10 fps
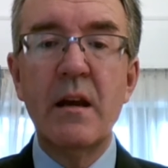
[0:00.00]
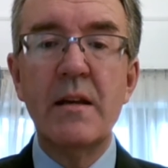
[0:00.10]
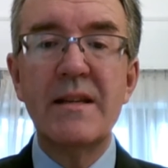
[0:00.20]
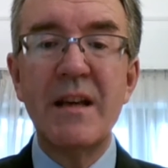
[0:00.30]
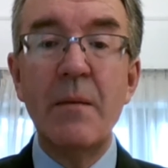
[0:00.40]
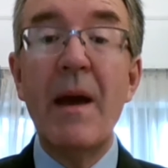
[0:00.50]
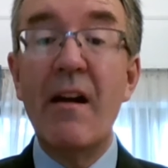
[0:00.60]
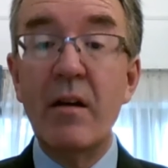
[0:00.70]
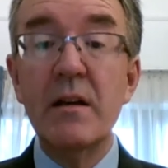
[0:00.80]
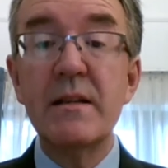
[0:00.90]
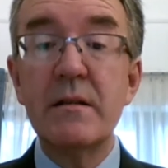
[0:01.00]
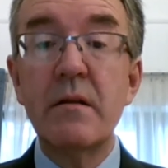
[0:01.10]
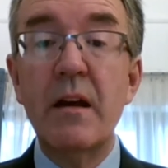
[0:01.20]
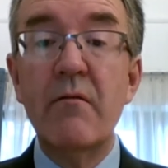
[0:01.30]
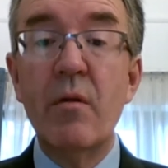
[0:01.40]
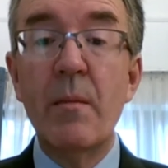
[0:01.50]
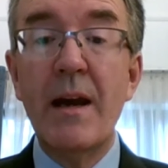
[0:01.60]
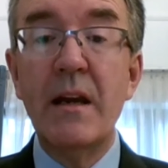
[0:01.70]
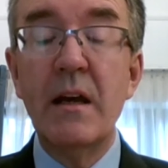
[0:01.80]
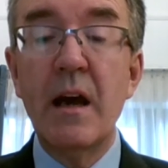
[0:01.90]
some areas in
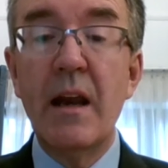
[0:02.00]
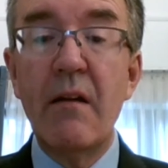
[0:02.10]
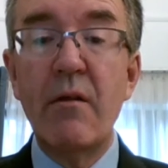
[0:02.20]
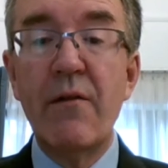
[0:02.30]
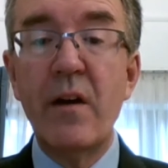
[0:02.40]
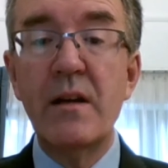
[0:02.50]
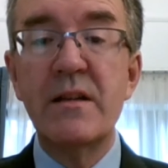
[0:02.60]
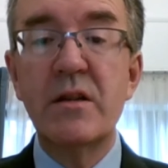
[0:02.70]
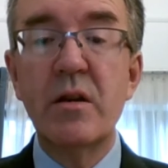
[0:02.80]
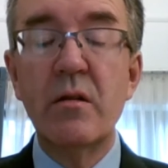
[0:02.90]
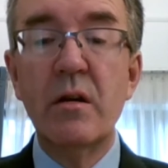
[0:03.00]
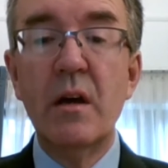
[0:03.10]
Romania, and I referred to